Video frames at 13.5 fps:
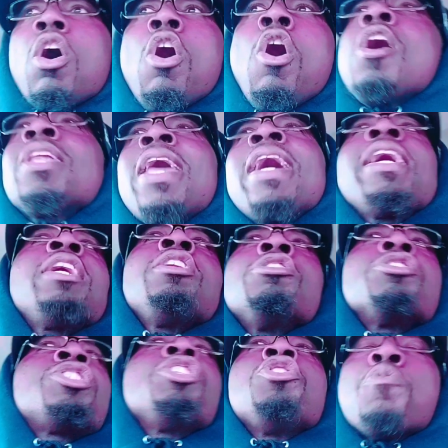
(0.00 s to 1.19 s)
All that
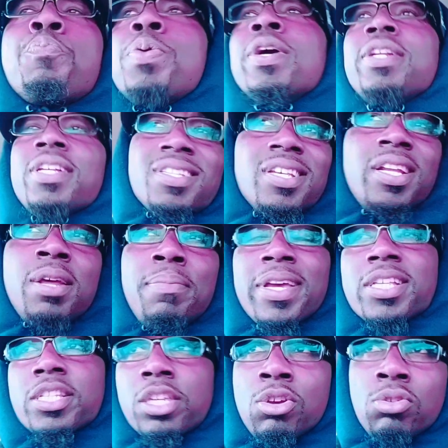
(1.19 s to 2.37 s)
energy you putting into them
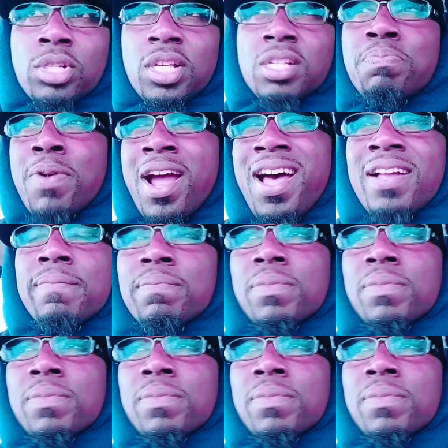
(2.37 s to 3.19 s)
excuses, bro.